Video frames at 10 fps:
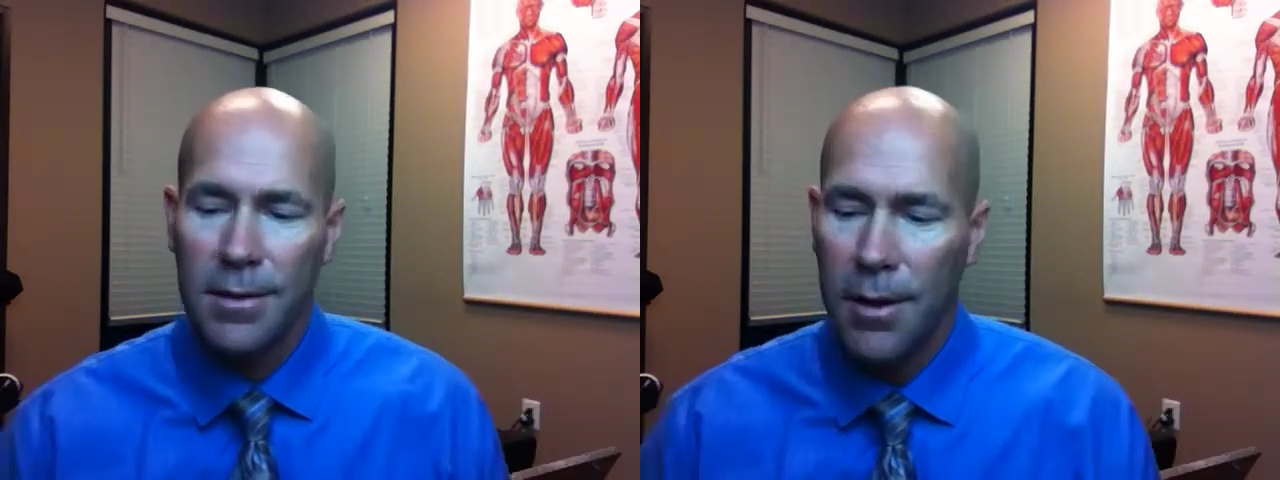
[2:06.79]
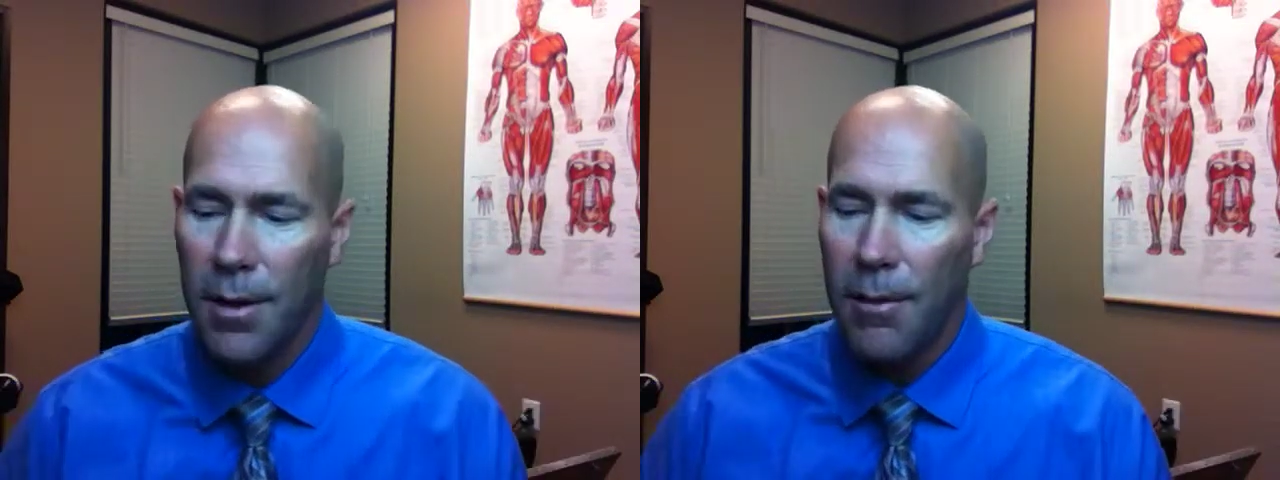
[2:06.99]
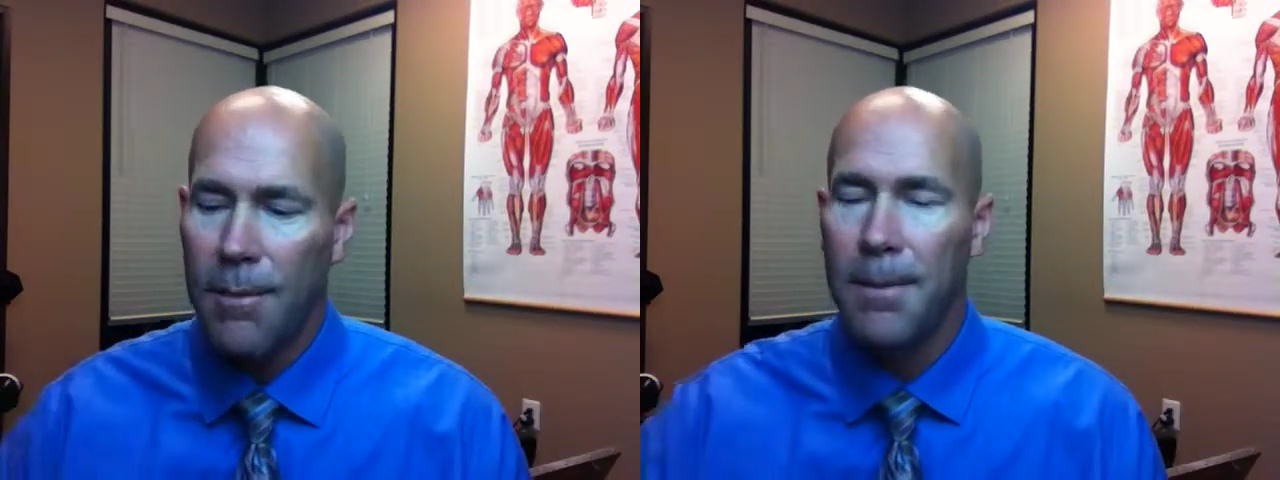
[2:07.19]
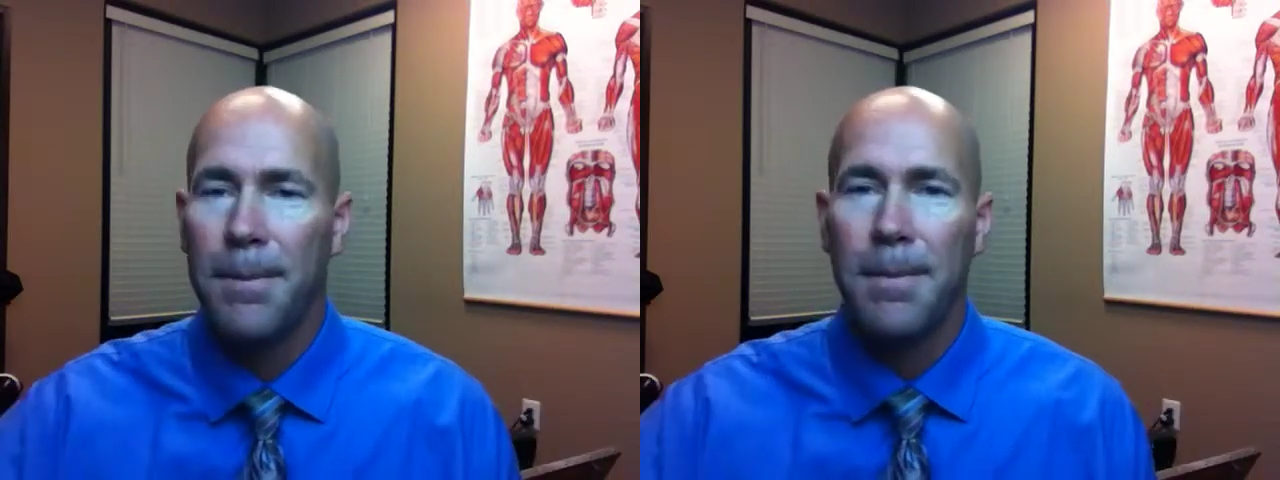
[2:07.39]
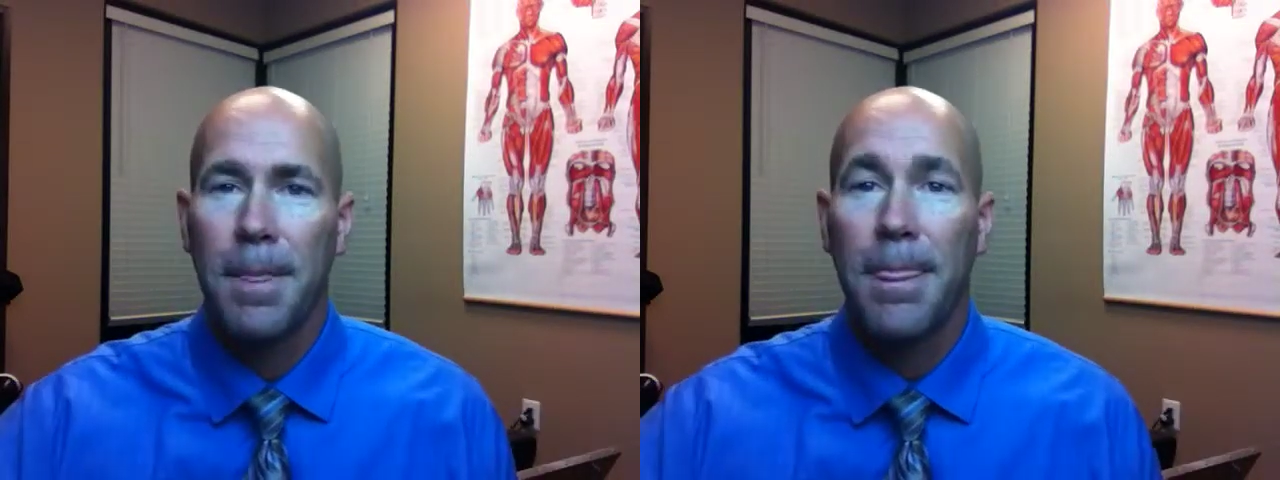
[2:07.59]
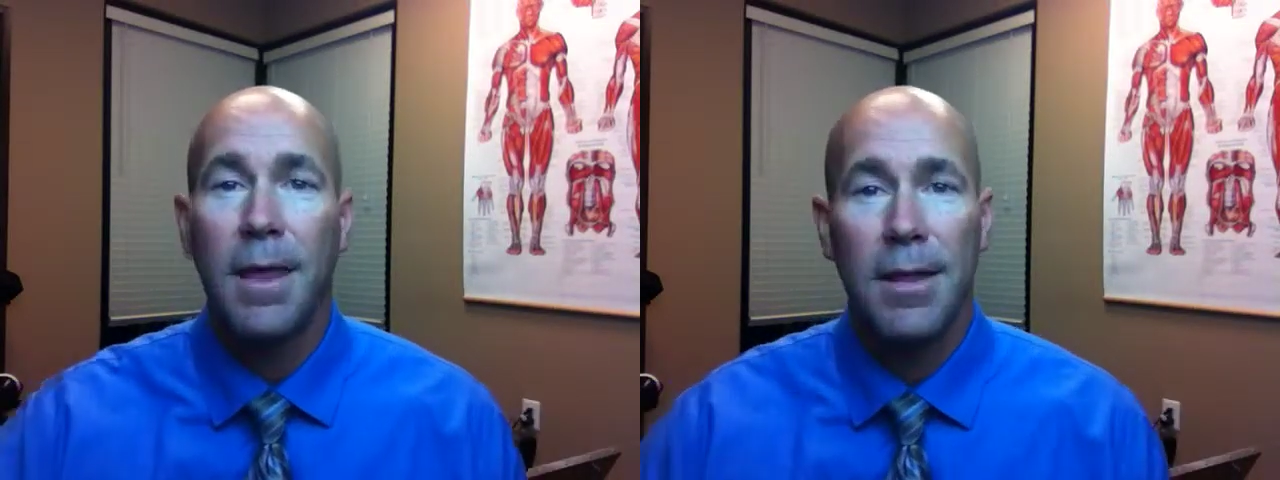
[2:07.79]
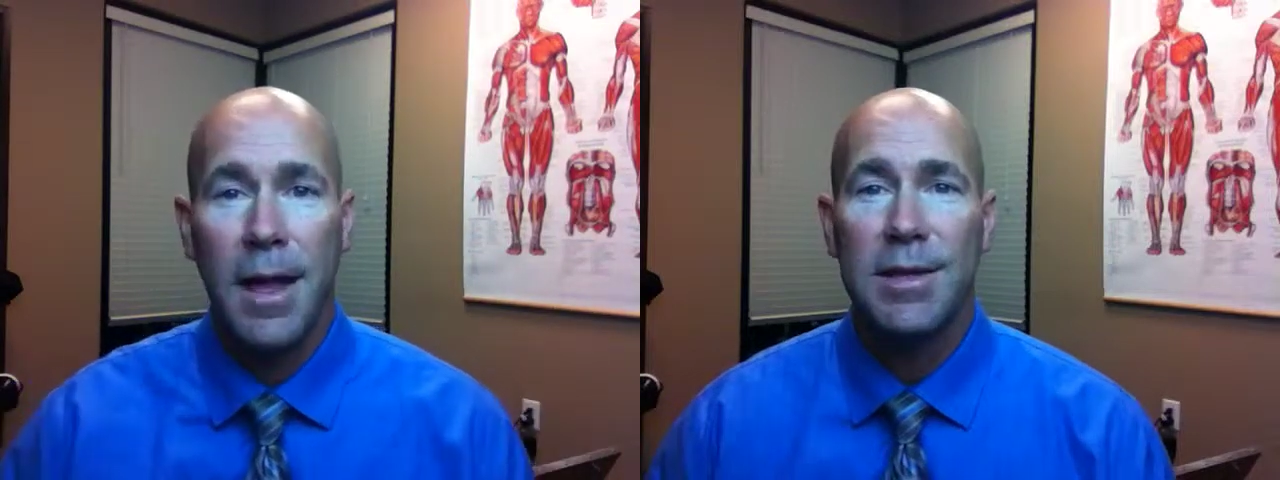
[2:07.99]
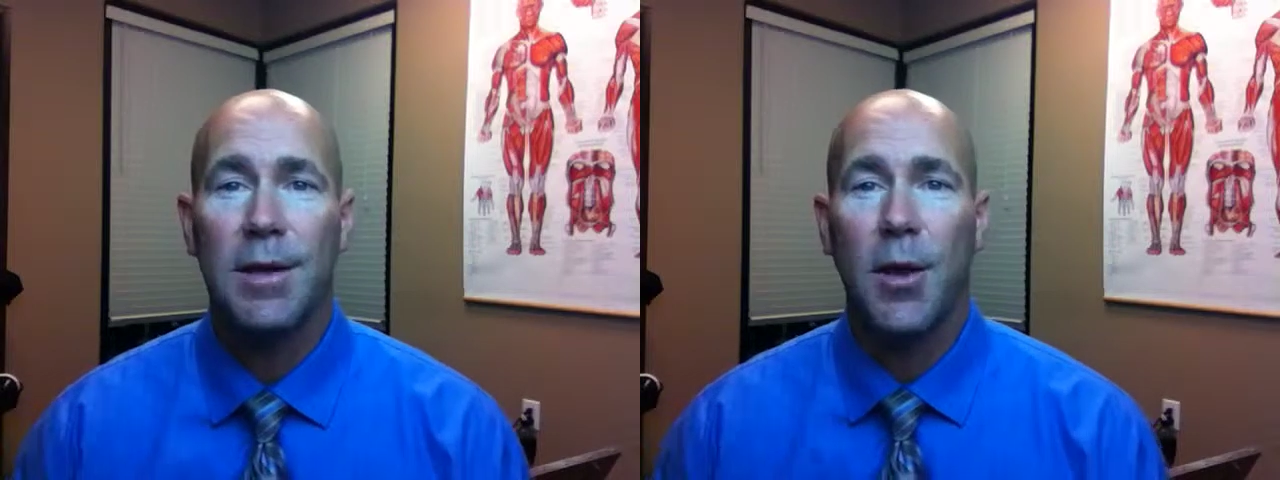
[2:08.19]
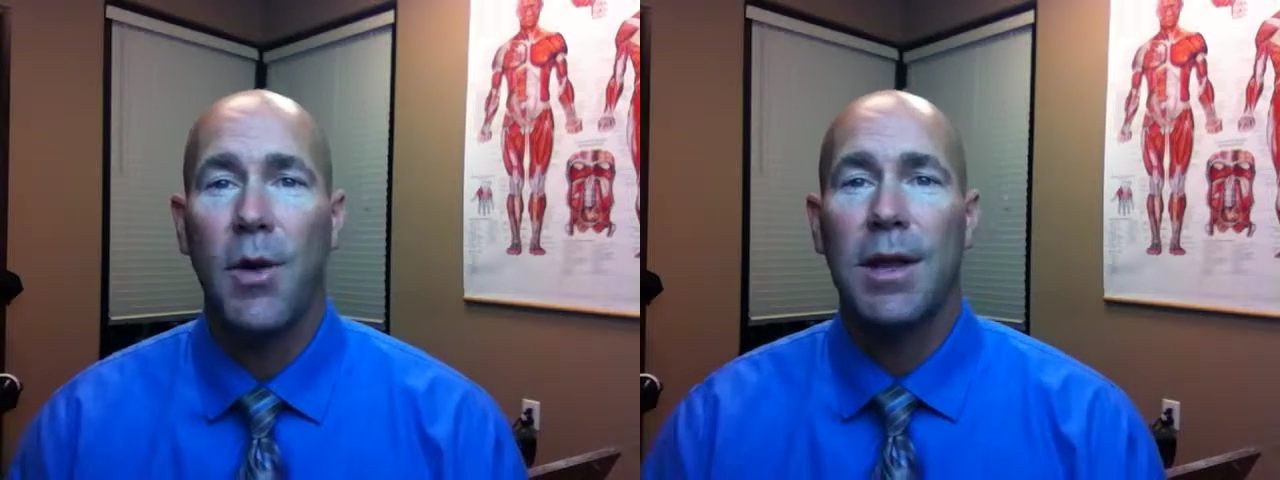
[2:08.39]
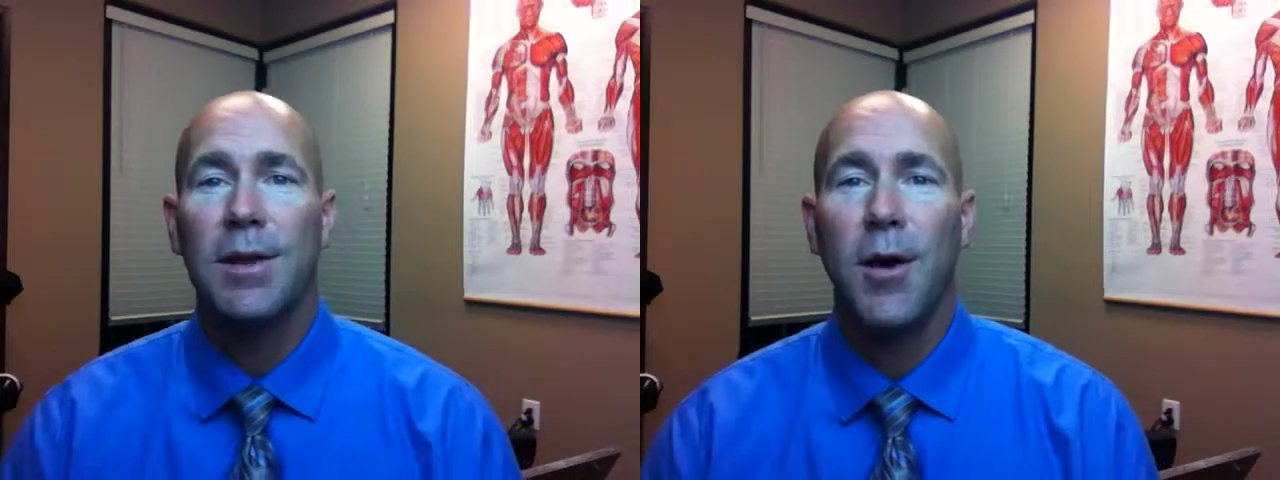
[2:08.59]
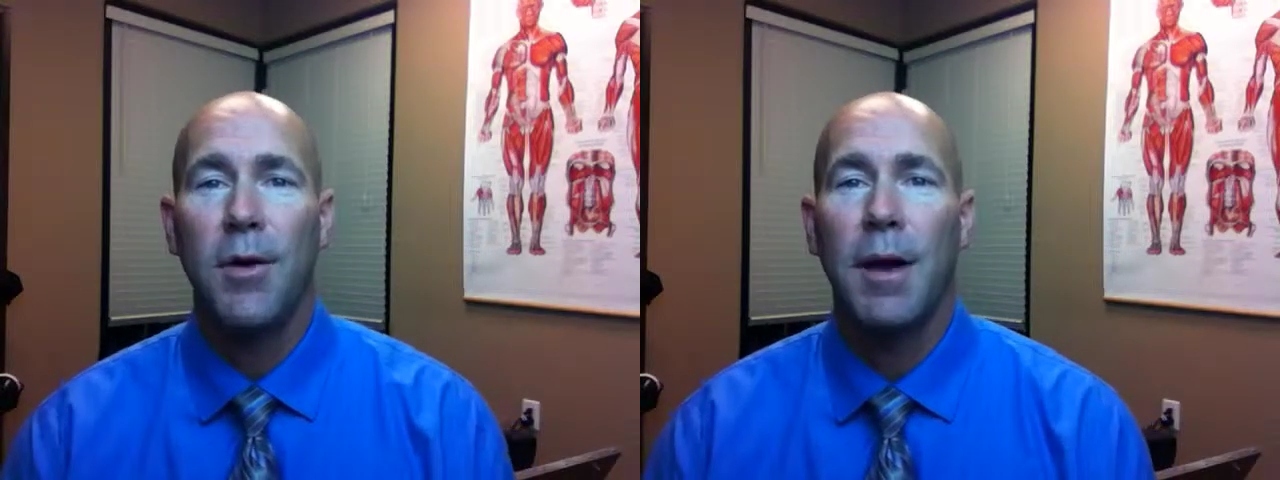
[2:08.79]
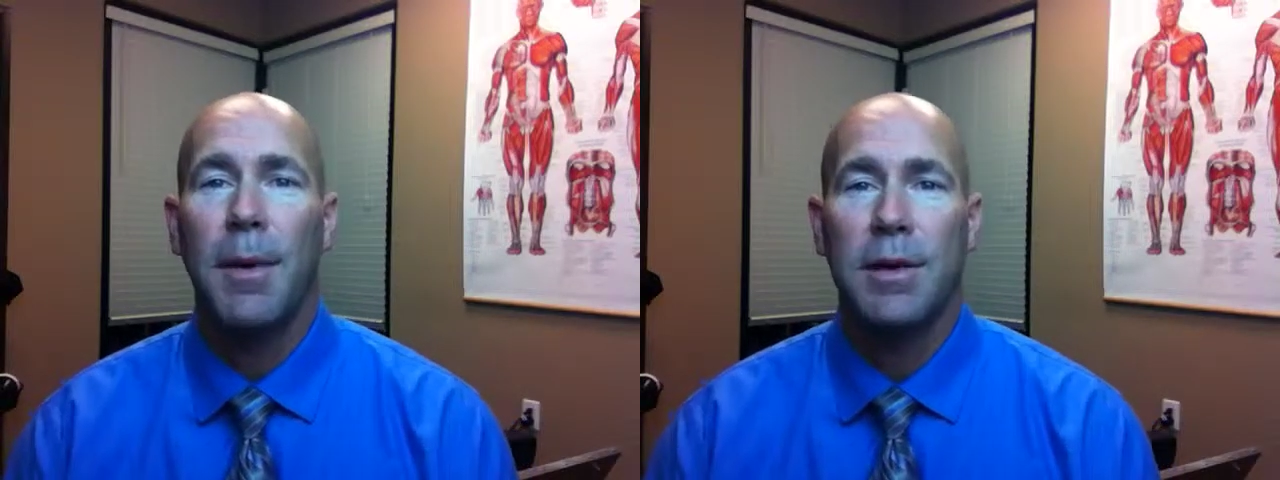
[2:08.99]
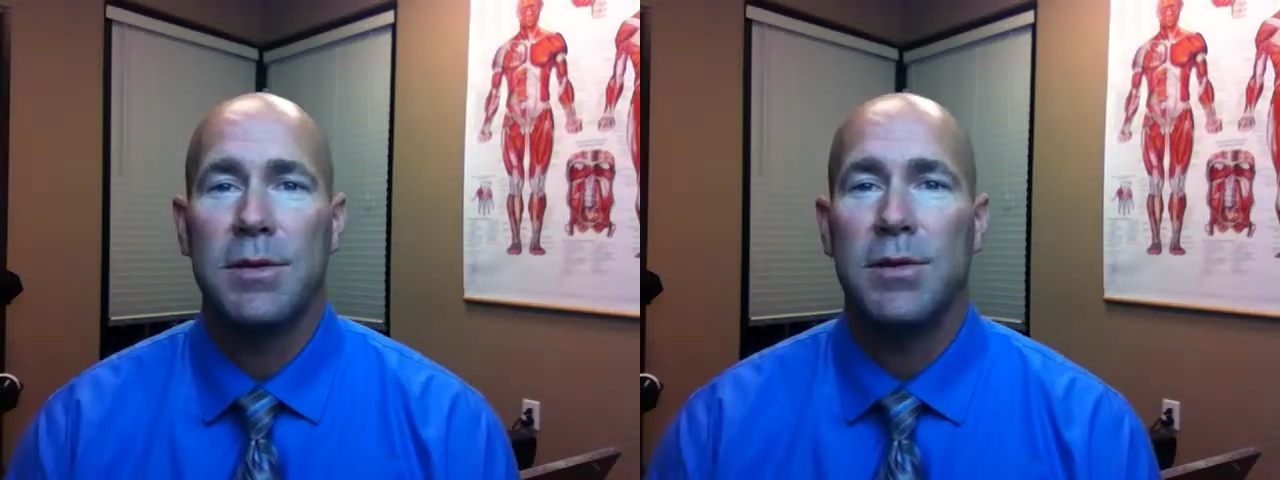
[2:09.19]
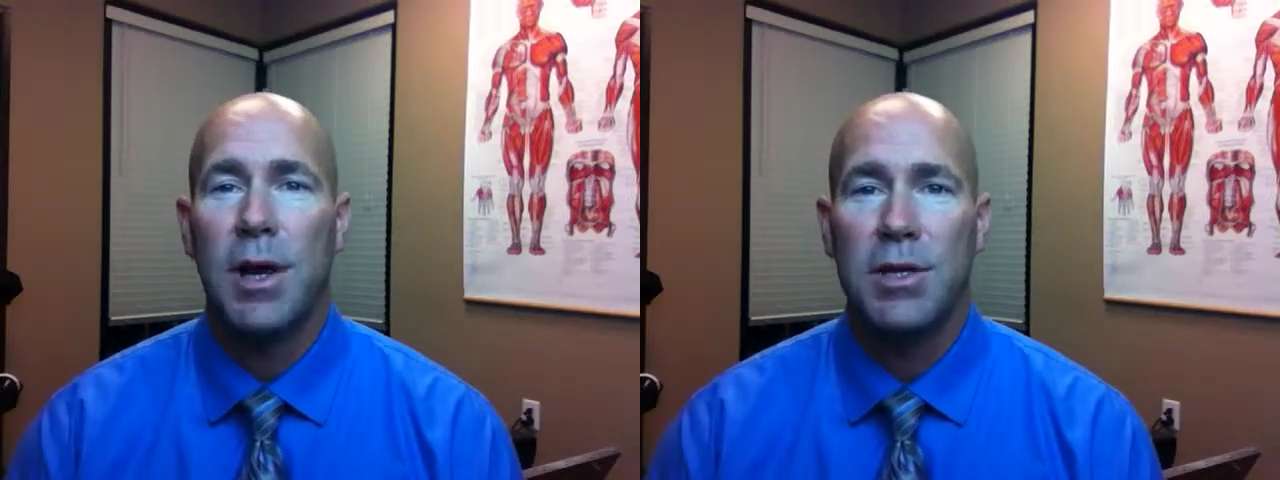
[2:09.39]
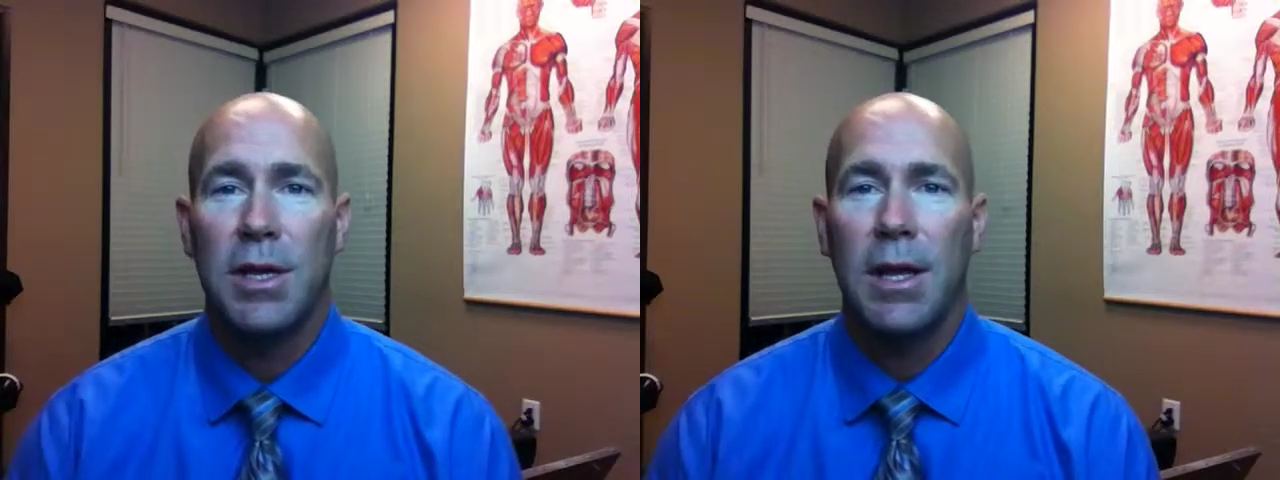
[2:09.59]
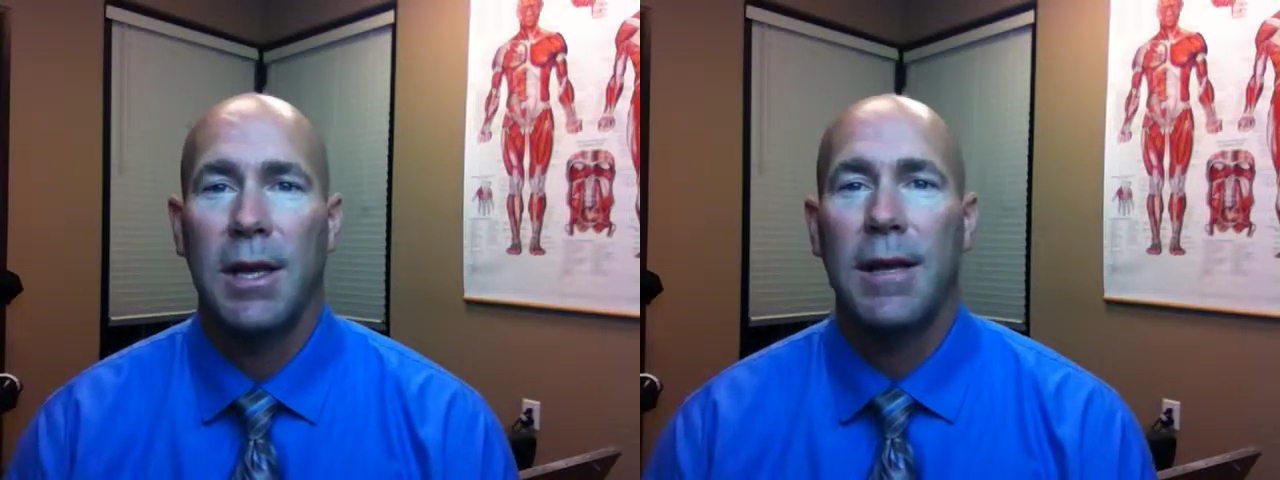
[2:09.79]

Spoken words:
So that's a quick note about stretching.